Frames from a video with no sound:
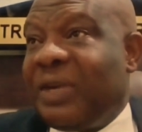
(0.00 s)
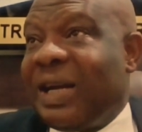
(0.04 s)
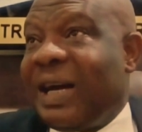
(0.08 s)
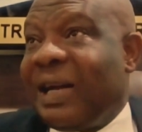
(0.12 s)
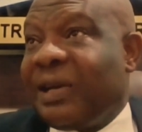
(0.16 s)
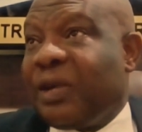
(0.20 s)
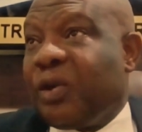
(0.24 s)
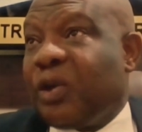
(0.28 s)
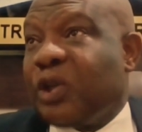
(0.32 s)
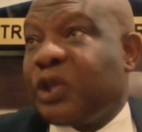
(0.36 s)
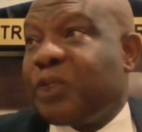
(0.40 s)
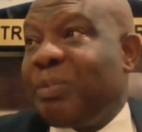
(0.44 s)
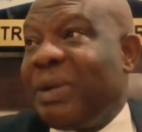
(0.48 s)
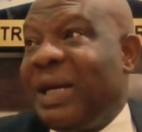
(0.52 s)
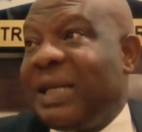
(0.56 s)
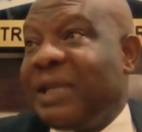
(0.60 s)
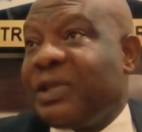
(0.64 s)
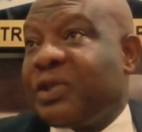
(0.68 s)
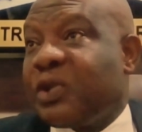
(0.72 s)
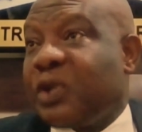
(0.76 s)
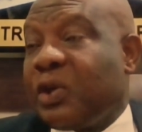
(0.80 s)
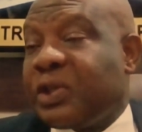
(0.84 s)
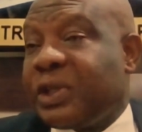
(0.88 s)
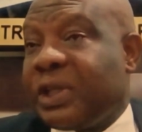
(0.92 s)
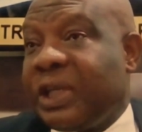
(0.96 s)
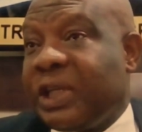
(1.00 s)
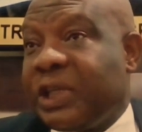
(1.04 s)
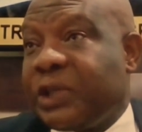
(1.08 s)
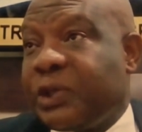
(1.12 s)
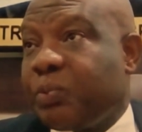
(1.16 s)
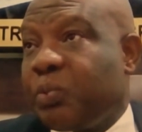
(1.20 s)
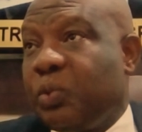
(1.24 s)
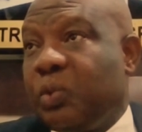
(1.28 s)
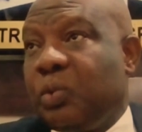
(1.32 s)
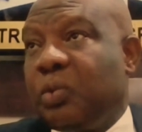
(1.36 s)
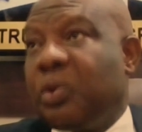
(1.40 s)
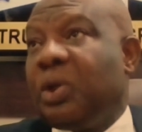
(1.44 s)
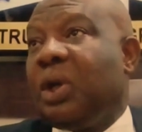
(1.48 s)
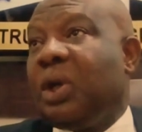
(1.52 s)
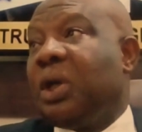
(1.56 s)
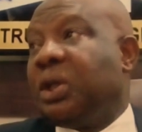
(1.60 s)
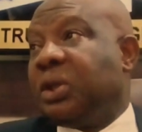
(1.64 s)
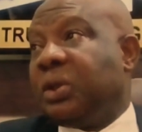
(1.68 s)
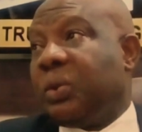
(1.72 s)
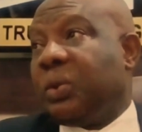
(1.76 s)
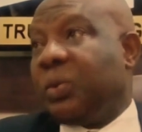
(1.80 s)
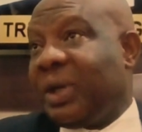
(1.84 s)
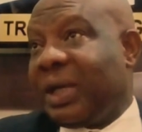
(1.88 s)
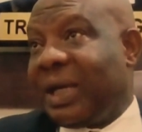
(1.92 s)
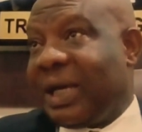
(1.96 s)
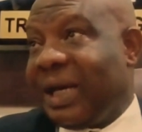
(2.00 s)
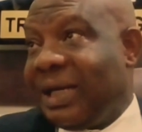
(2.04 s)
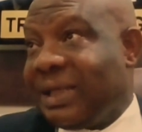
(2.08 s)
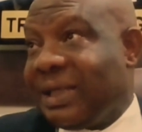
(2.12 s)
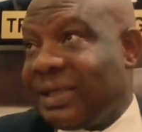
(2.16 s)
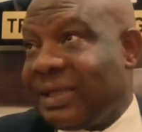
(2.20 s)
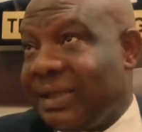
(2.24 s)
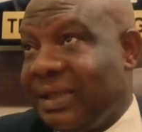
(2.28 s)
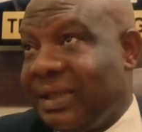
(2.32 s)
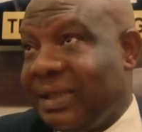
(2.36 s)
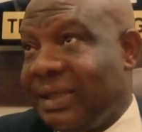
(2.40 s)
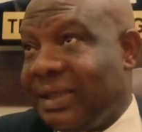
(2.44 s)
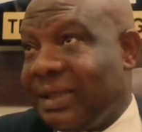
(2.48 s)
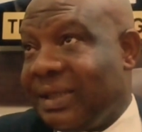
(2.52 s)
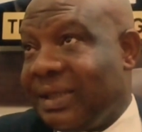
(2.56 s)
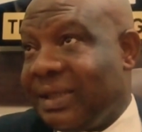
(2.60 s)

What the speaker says: the allotment is successful, you will get it.